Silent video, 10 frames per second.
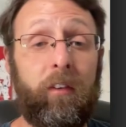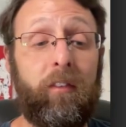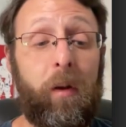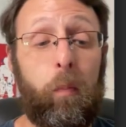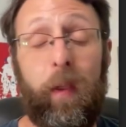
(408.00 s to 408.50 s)

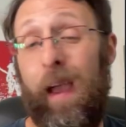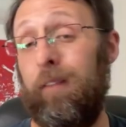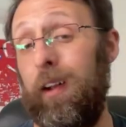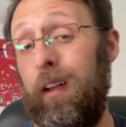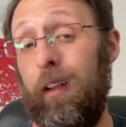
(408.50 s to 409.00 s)
system, we have
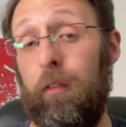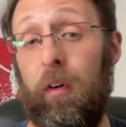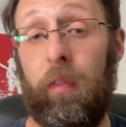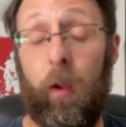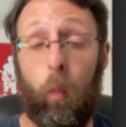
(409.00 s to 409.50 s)
an idea of
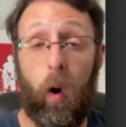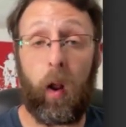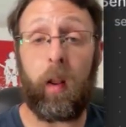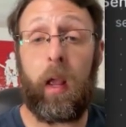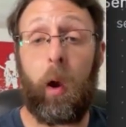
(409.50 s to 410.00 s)
what they
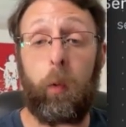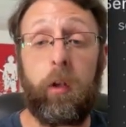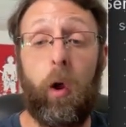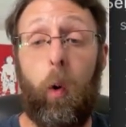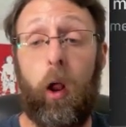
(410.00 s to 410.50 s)
want, we
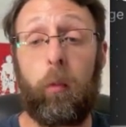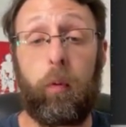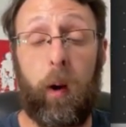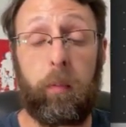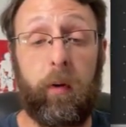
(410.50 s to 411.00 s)
know how to
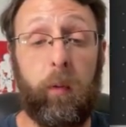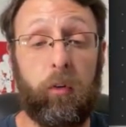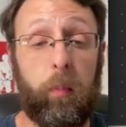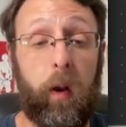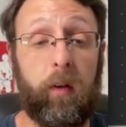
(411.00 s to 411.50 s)
properly
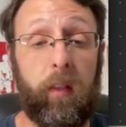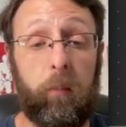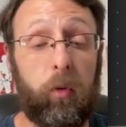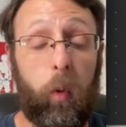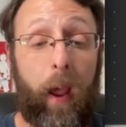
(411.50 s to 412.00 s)
respond to
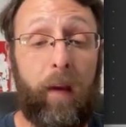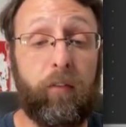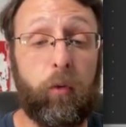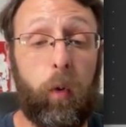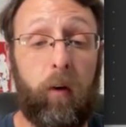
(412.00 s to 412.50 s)
them. So
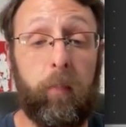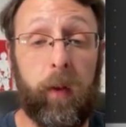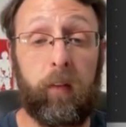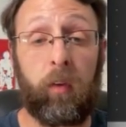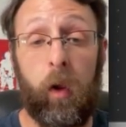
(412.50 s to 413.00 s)
after twelve
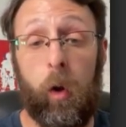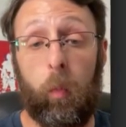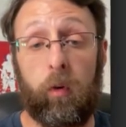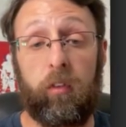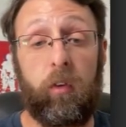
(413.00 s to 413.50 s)
minutes,
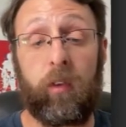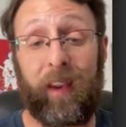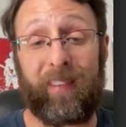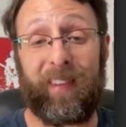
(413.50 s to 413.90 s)
we're just using a